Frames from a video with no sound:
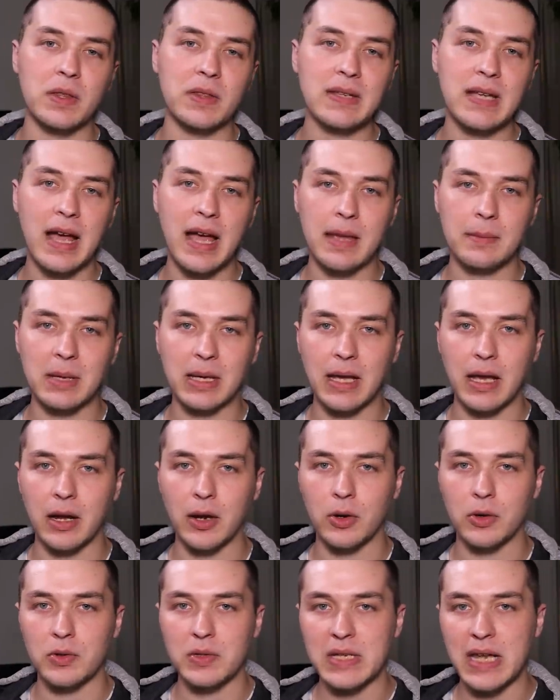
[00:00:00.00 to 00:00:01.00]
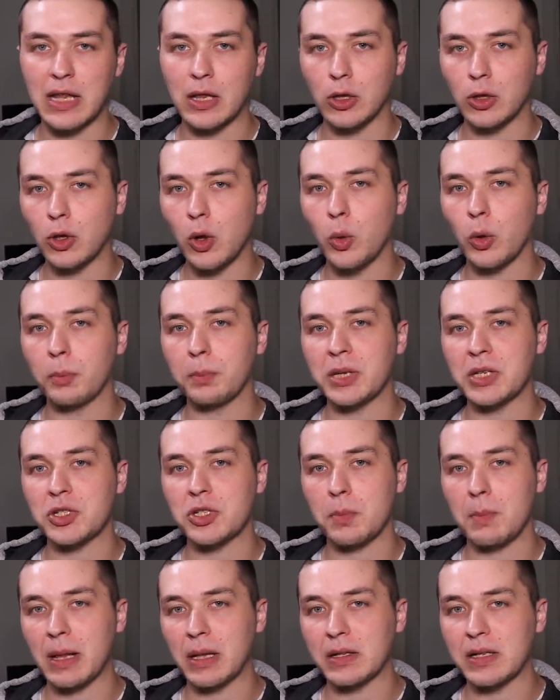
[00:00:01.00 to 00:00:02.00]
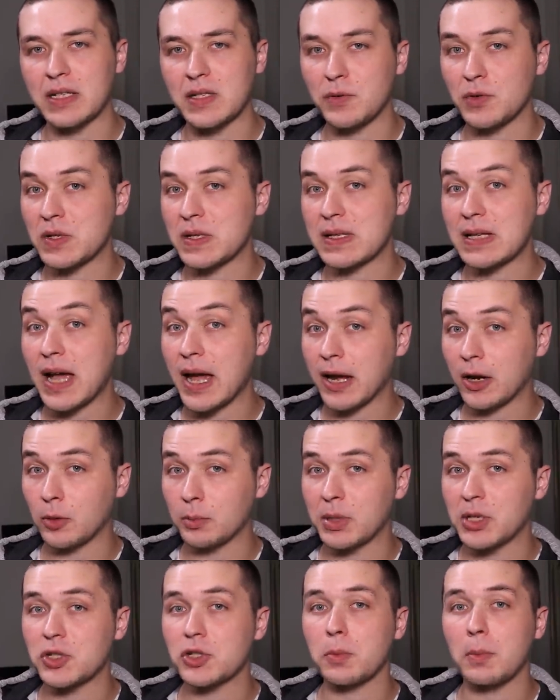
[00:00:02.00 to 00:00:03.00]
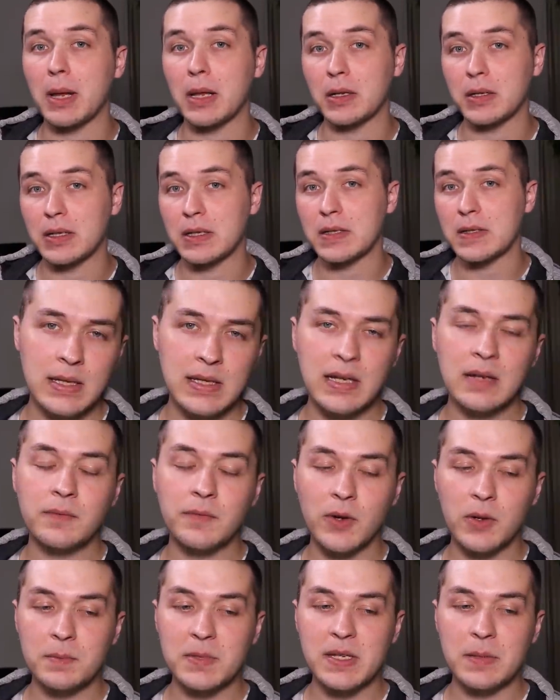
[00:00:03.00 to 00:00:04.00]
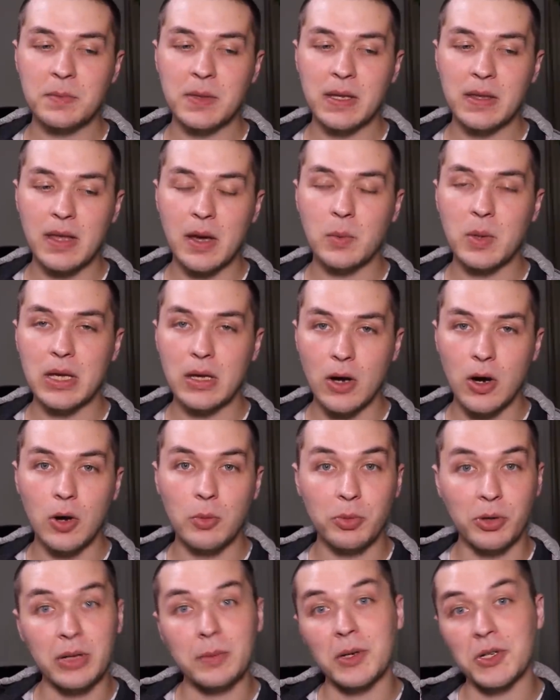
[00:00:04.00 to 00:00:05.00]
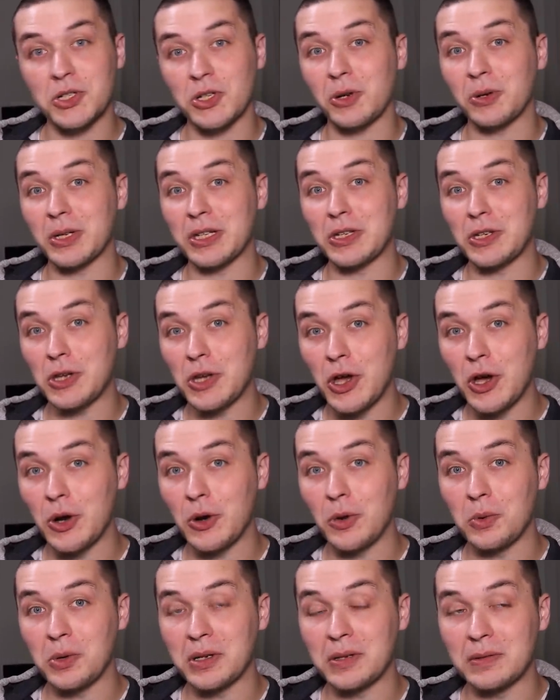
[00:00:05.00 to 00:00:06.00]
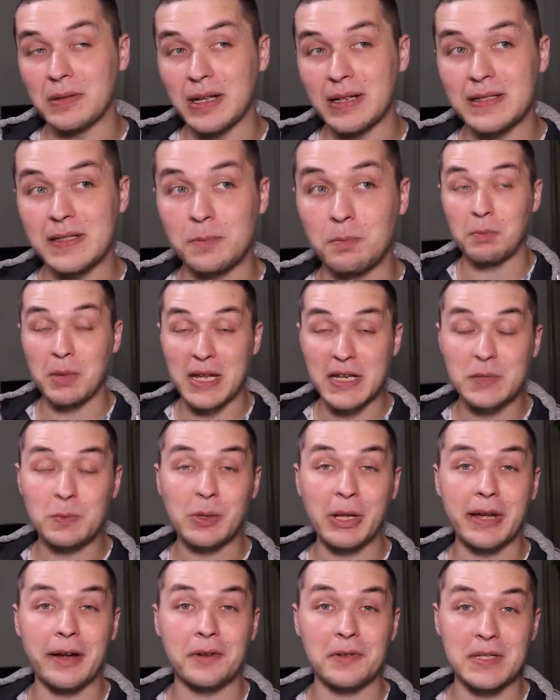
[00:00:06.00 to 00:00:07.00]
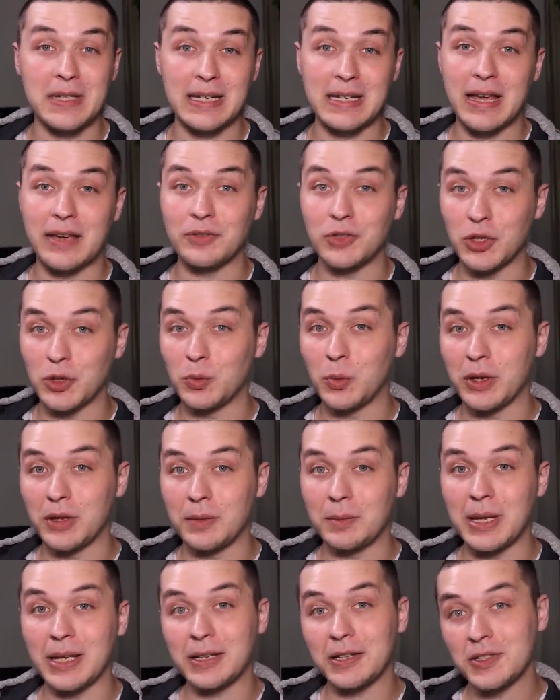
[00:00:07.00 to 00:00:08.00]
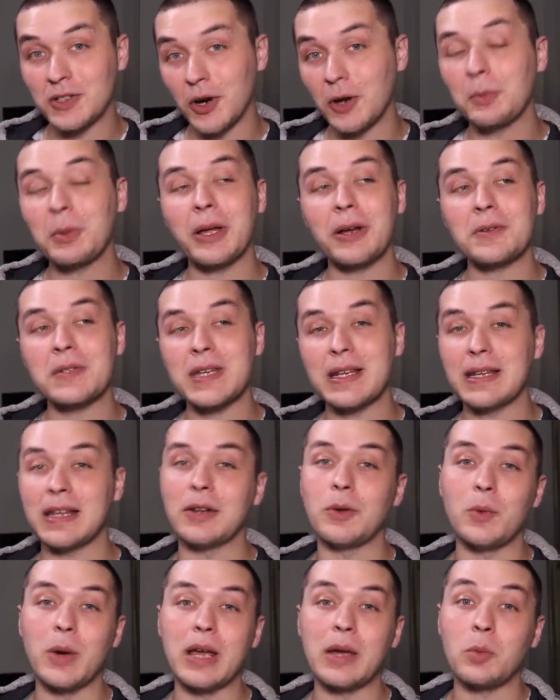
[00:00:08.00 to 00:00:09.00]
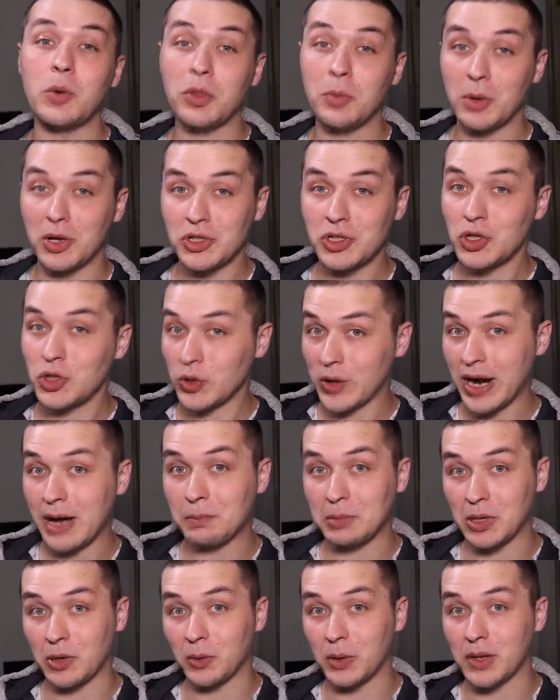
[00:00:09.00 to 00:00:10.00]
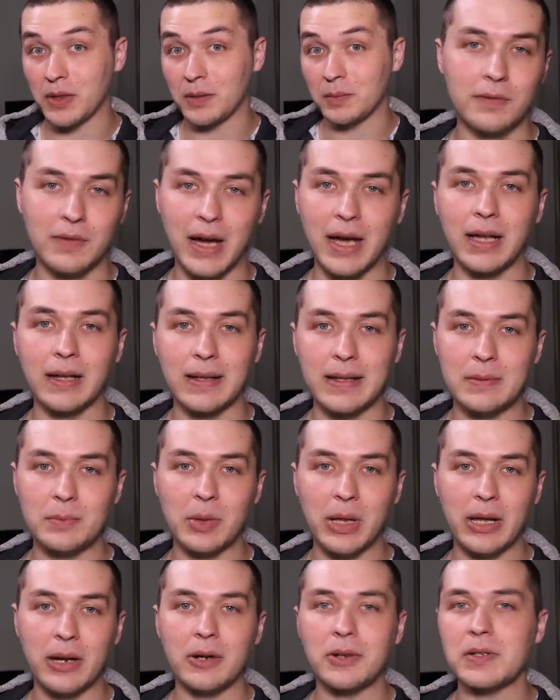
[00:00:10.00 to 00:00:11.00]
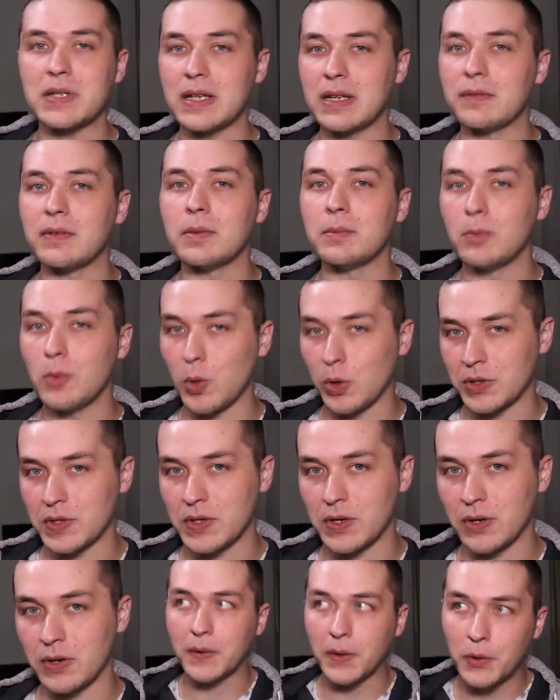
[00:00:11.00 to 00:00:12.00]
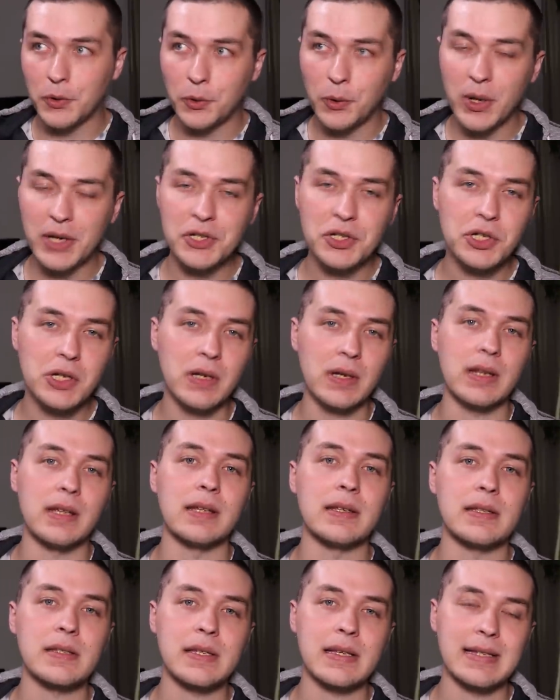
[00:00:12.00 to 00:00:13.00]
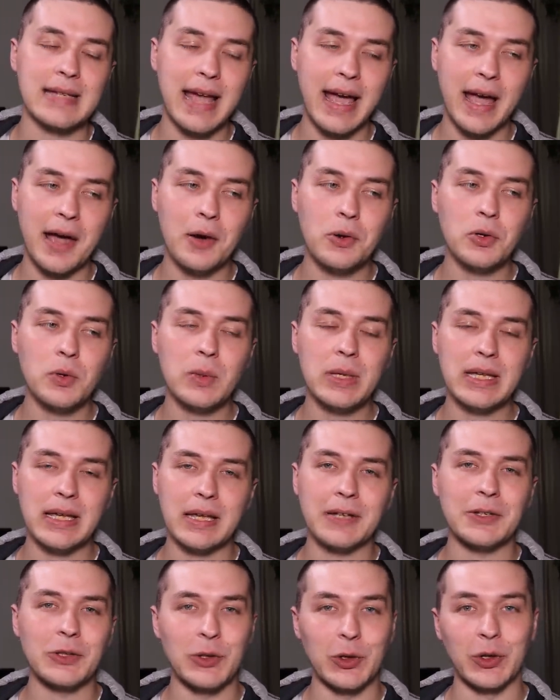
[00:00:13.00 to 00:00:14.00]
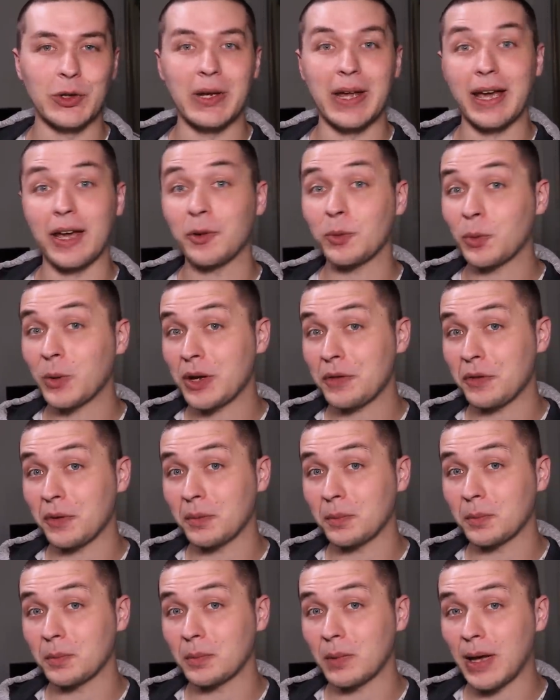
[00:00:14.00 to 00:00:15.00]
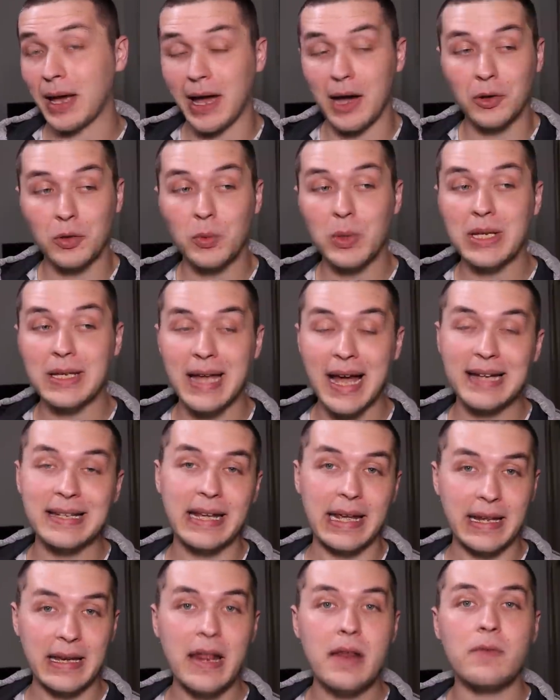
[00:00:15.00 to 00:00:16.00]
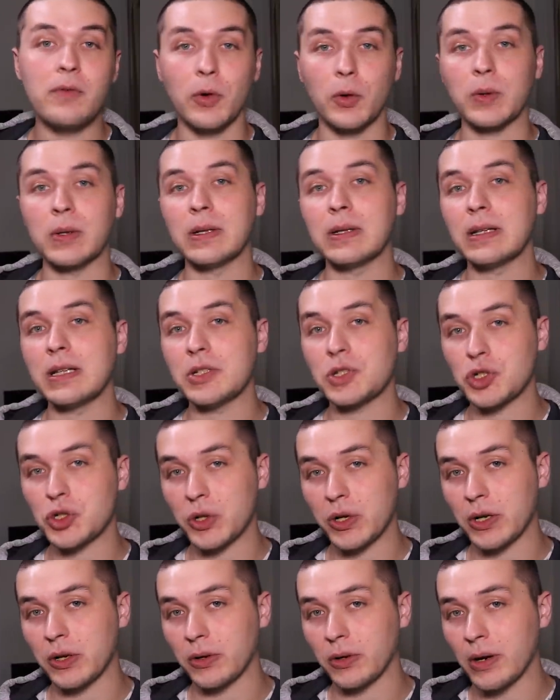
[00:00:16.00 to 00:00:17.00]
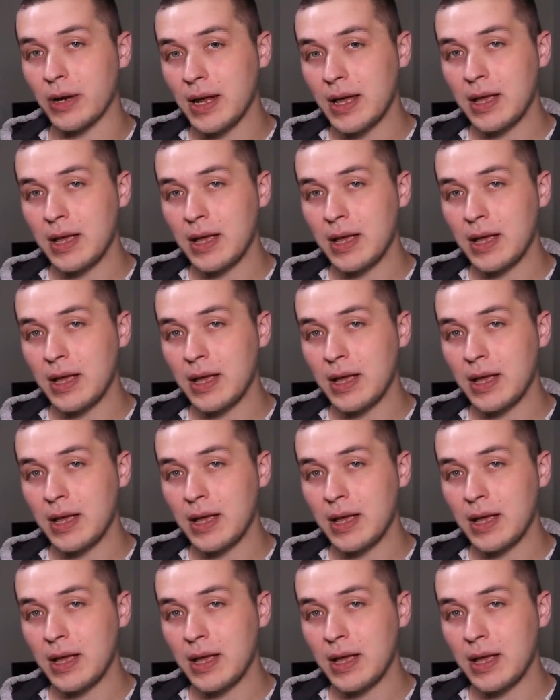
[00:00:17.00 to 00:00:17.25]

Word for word: with timing errors in lower-pitched melodies versus higher-pitched melodies. This confirms something that we all pretty much already know, and that's bass players need to have good rhythm, and guitar players can get away with much crappier rhythm. Violin players, even more so. The question is how do we get good at rhythm? How do we not inadvertently trigger